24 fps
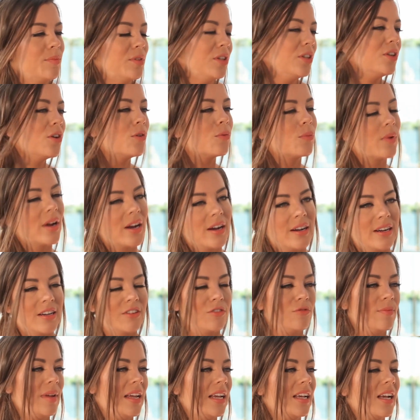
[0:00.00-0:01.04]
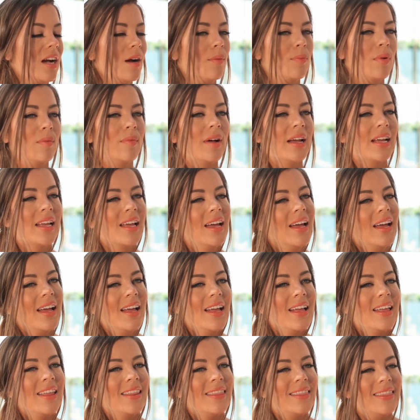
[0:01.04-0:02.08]
You don't wear enough makeup. I'm like,
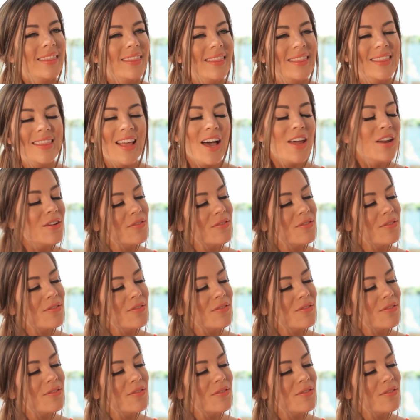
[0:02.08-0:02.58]
none